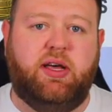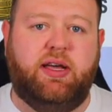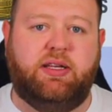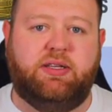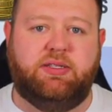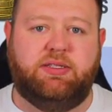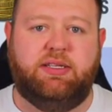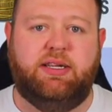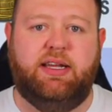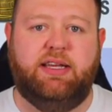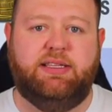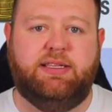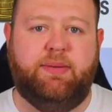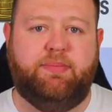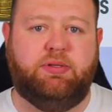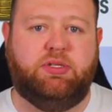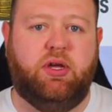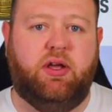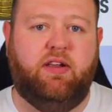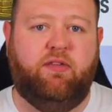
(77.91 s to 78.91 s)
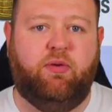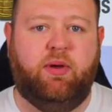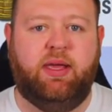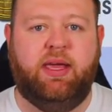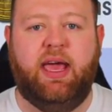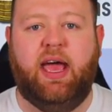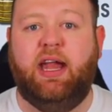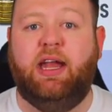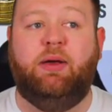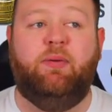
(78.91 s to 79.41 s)
likes on today's episode. If we can
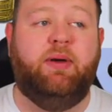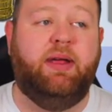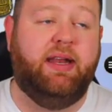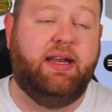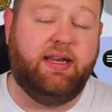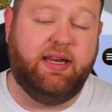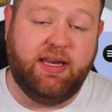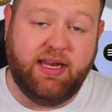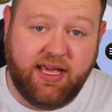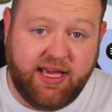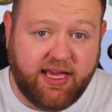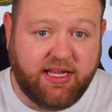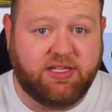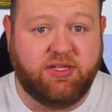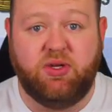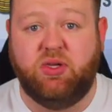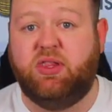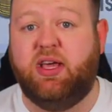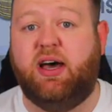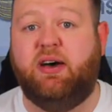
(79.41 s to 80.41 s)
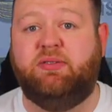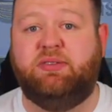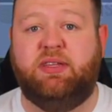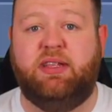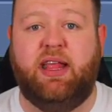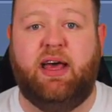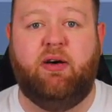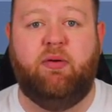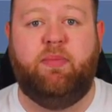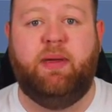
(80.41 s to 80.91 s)
get anywhere near
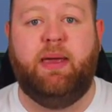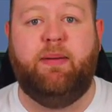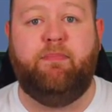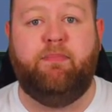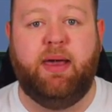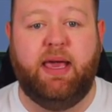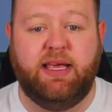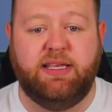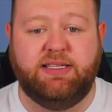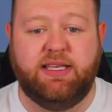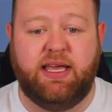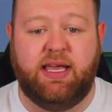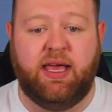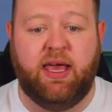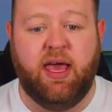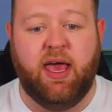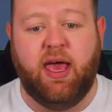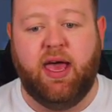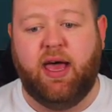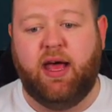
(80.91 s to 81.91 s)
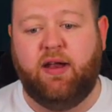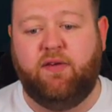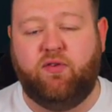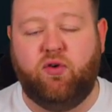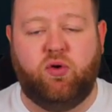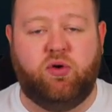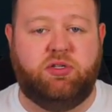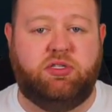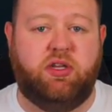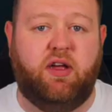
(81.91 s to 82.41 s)
2,000, that would be amazing. And of
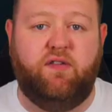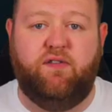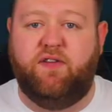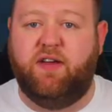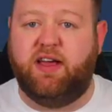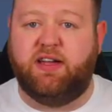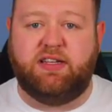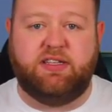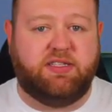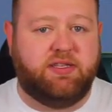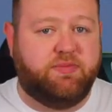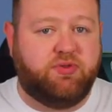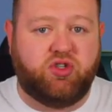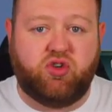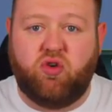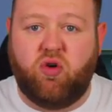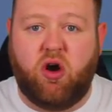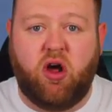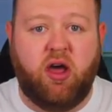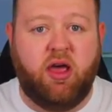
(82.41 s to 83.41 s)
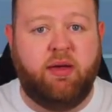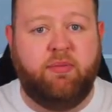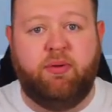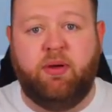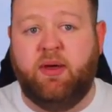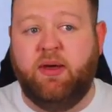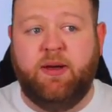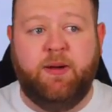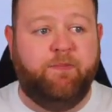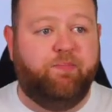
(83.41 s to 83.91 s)
course, don't forget to
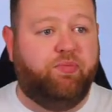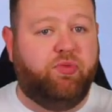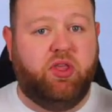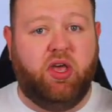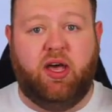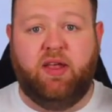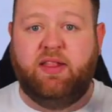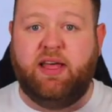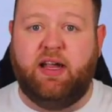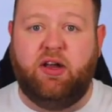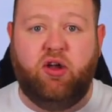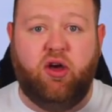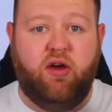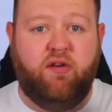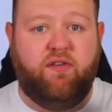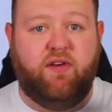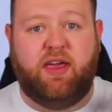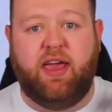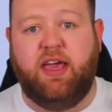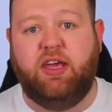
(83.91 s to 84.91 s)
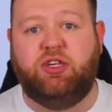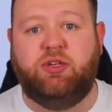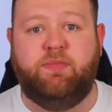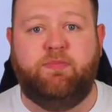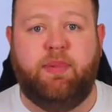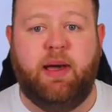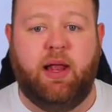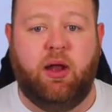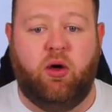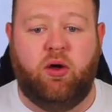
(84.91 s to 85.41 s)
subscribe turn that
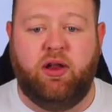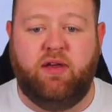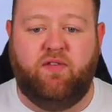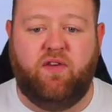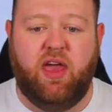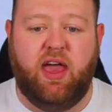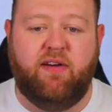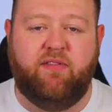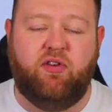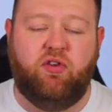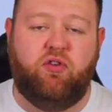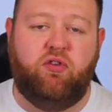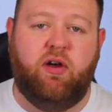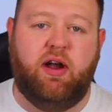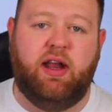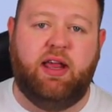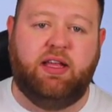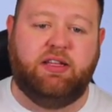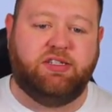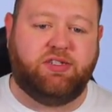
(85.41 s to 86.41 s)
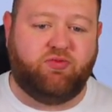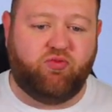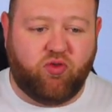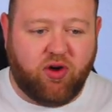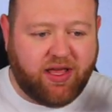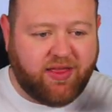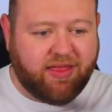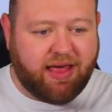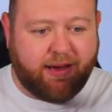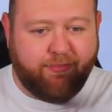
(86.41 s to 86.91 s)
notification bell on if you haven't already. Just
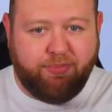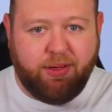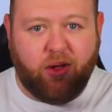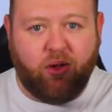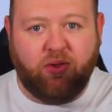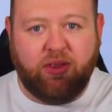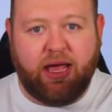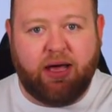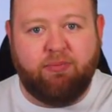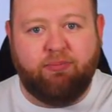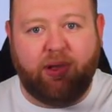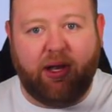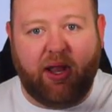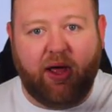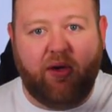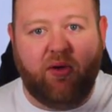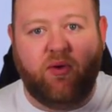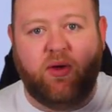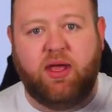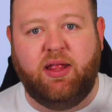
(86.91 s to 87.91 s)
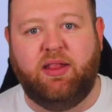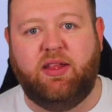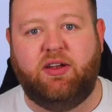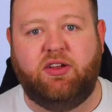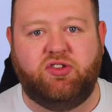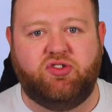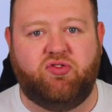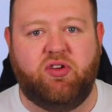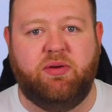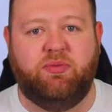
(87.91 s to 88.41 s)
ring that bell down below in the
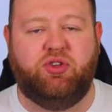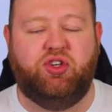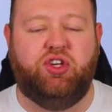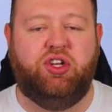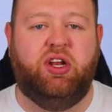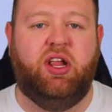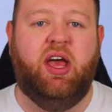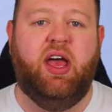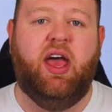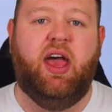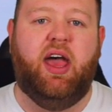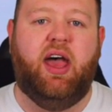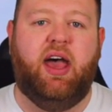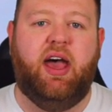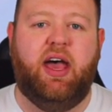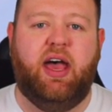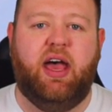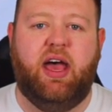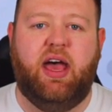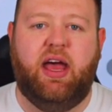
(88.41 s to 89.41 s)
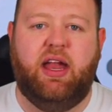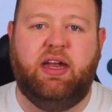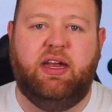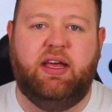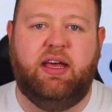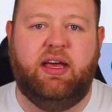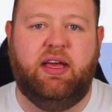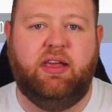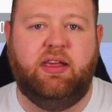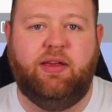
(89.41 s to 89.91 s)
description, uh,
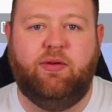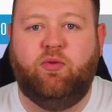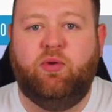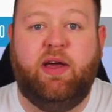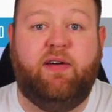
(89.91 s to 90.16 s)
and uh, you'll